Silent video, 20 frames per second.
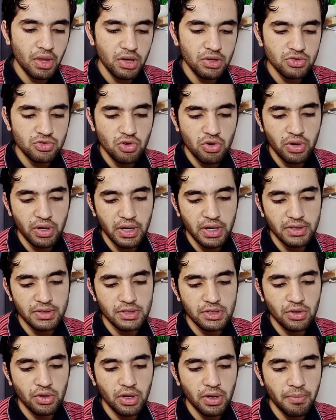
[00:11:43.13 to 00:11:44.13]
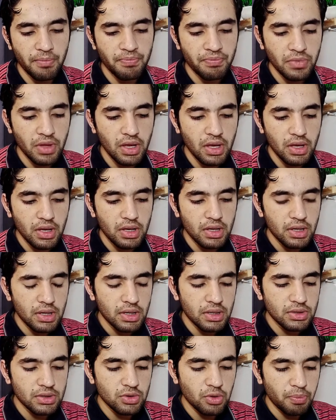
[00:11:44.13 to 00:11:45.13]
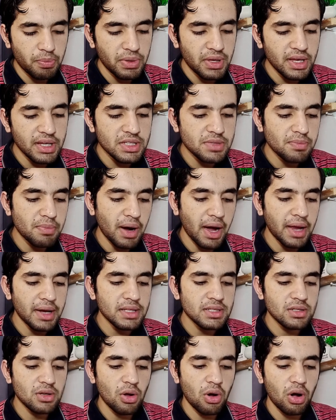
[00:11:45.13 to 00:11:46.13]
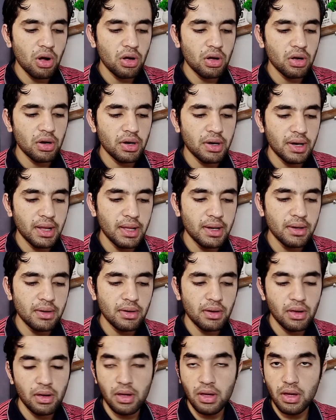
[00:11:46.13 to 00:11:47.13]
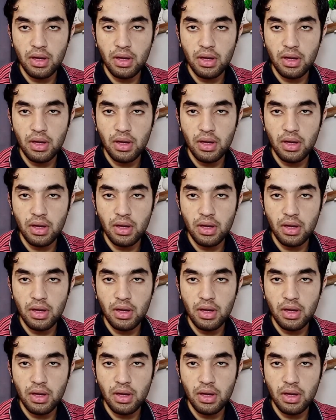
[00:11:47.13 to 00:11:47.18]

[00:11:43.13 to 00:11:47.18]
Strong acid. Okay, so pH minus log 10.